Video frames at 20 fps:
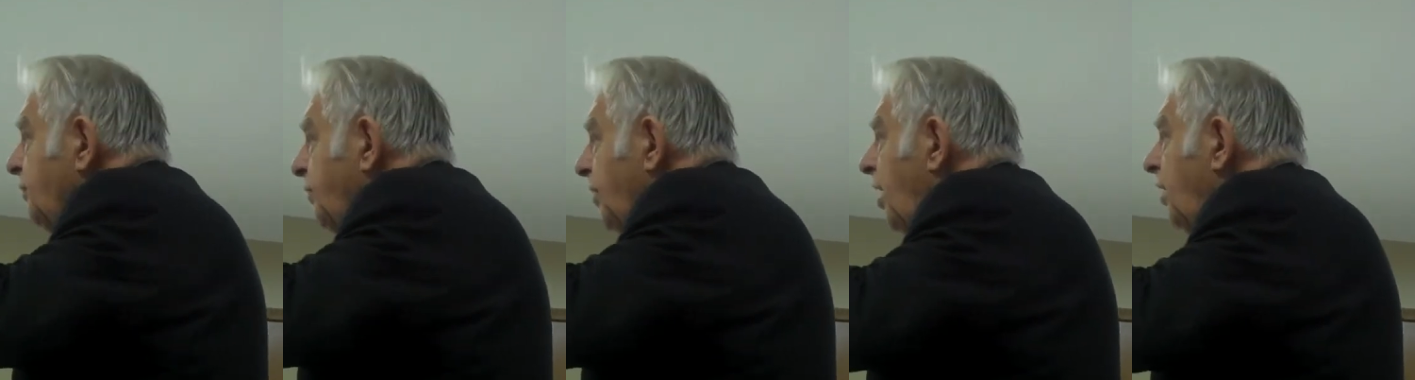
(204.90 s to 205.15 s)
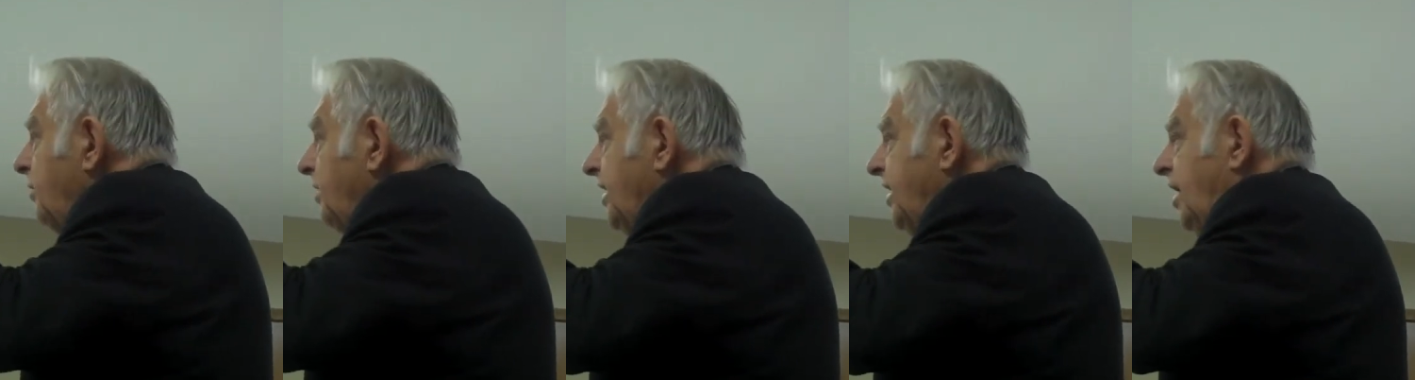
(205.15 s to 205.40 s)
would
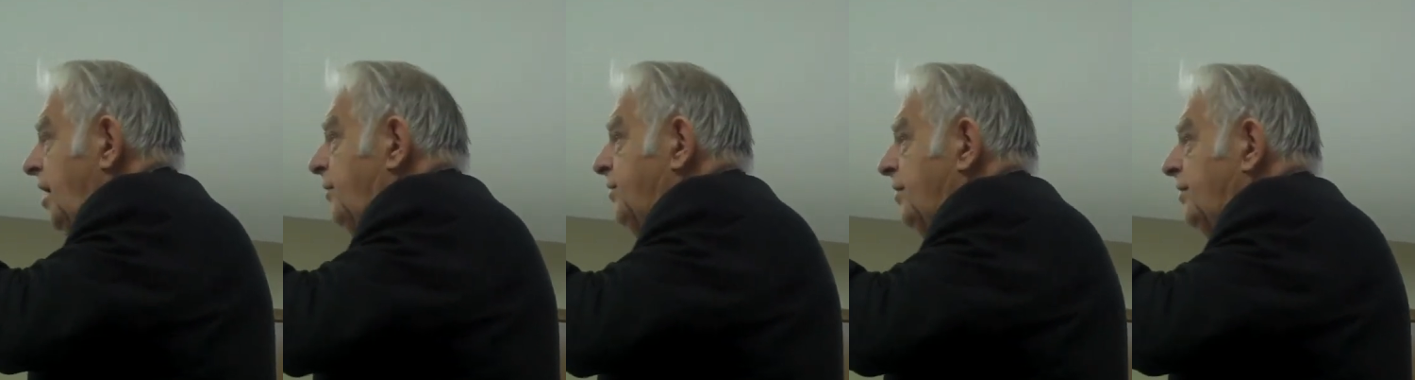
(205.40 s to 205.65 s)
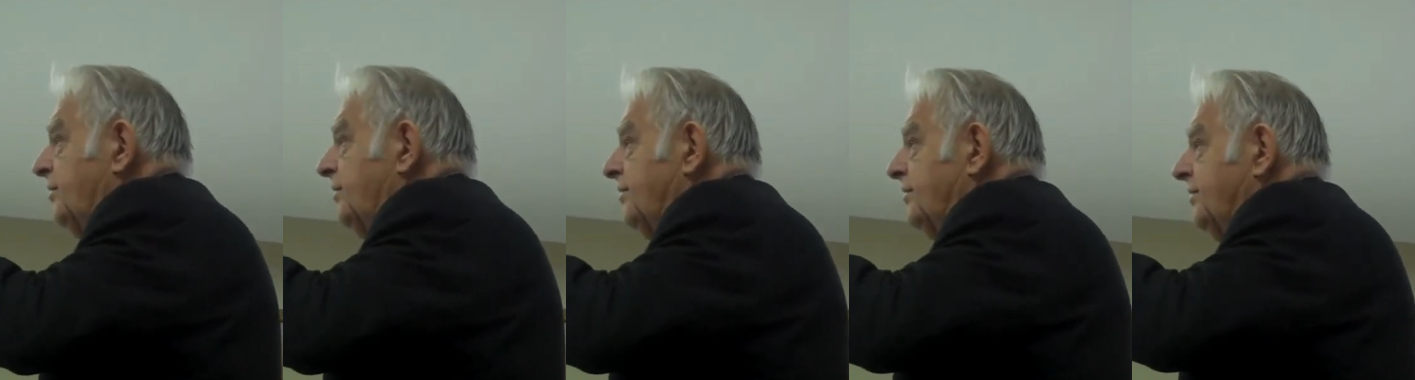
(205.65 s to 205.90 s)
probably
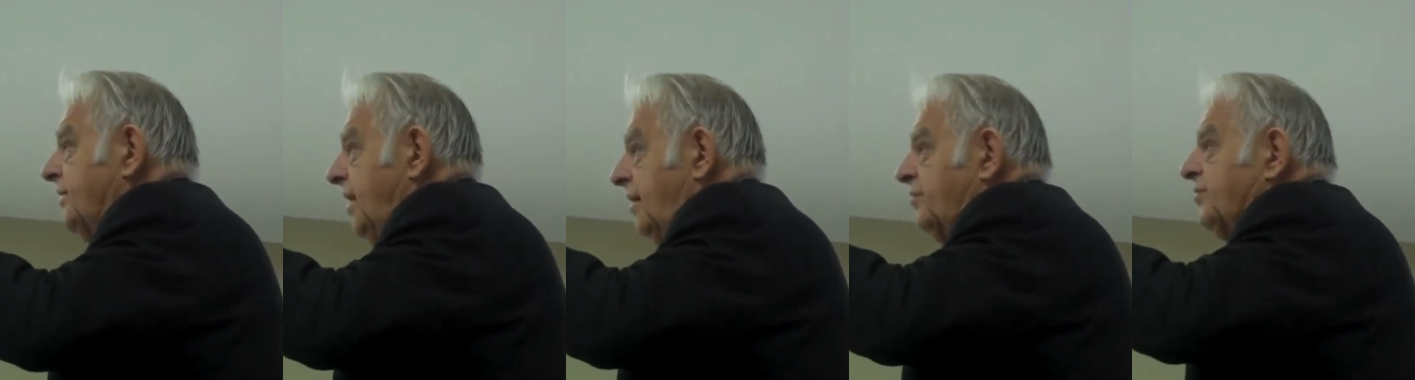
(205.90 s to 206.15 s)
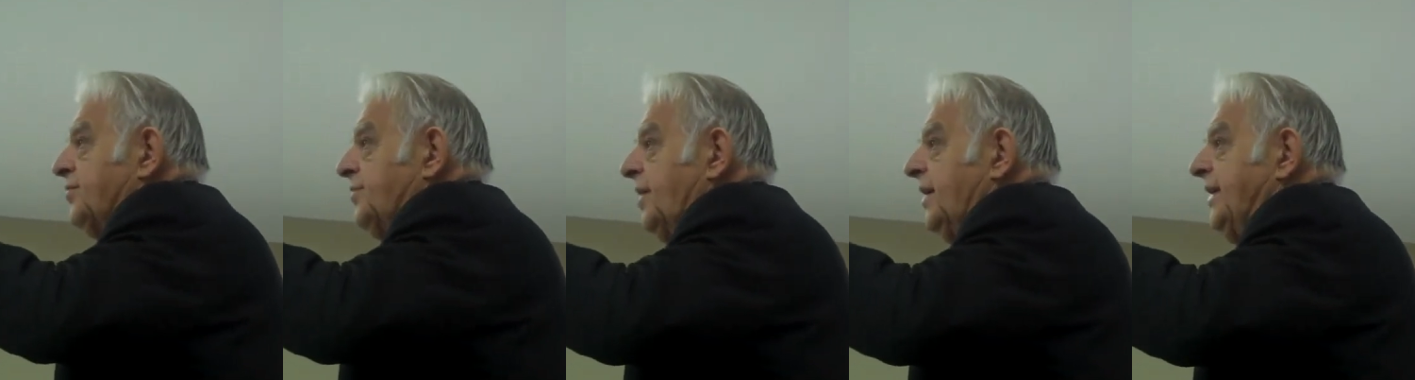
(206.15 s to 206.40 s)
help him.
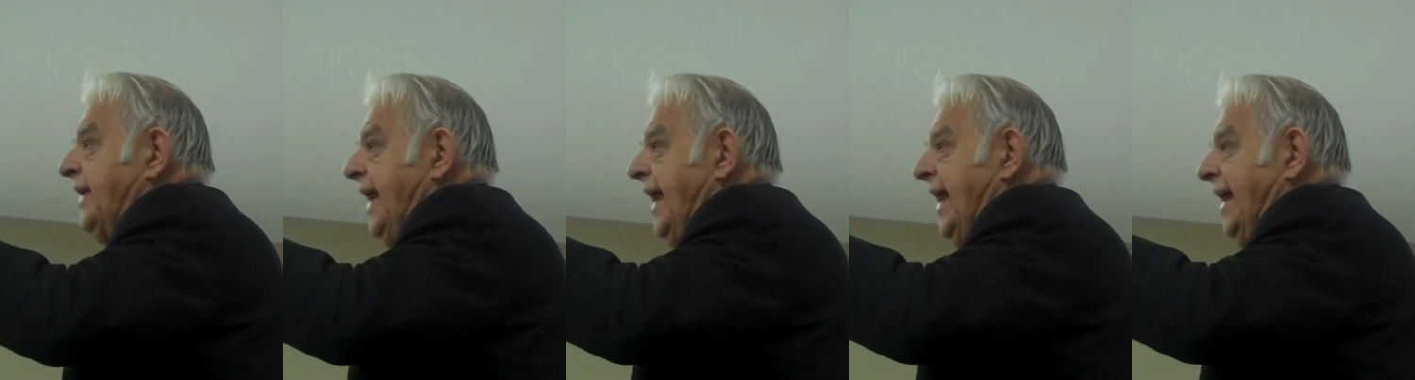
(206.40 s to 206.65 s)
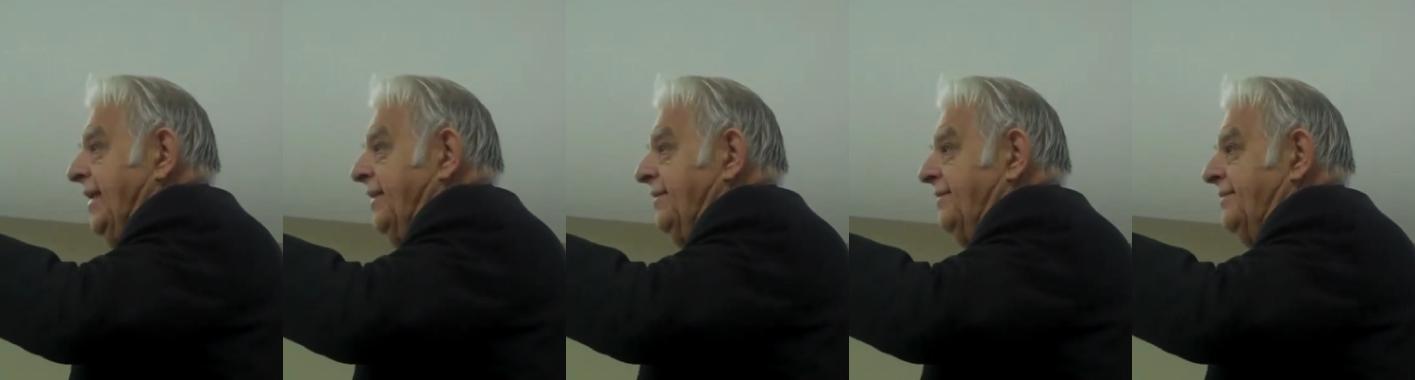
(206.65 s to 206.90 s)
That was my
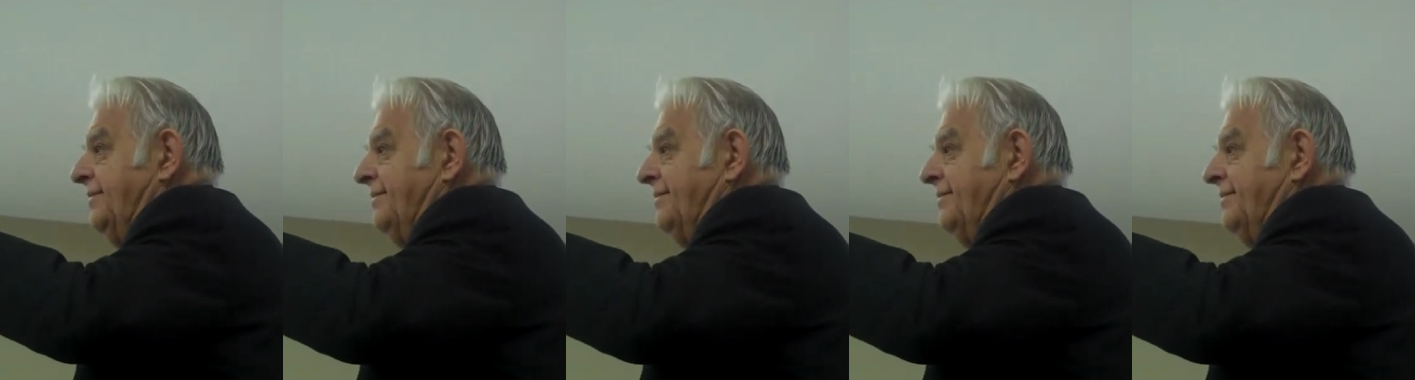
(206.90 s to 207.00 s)
dad.